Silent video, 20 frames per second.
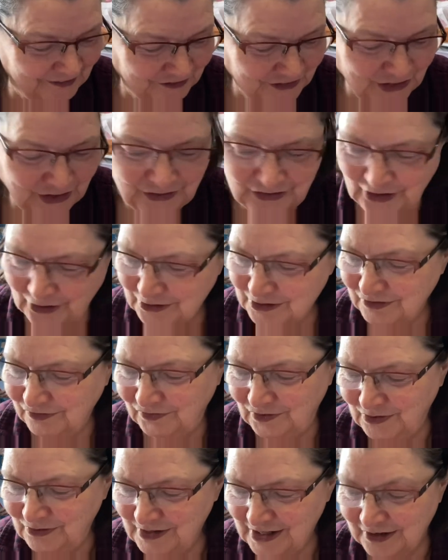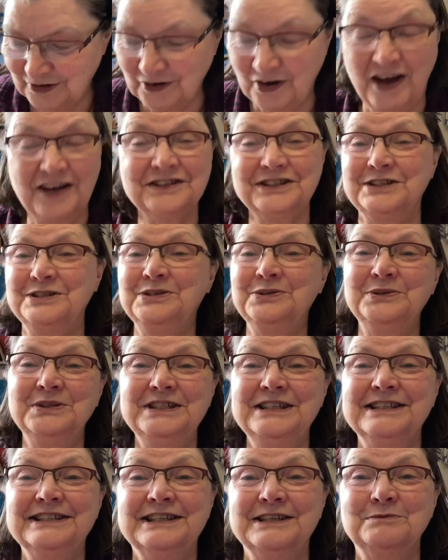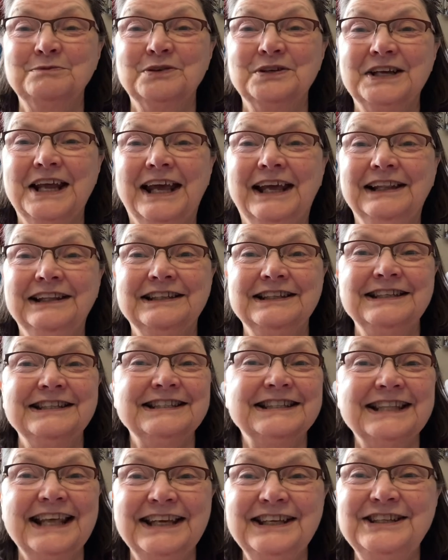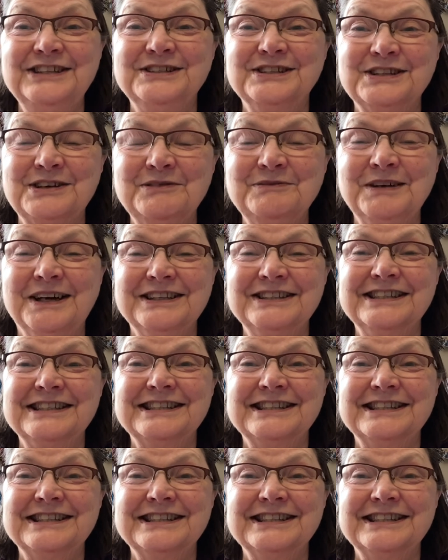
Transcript: to those of you that are also doing December dailies, thank you so much.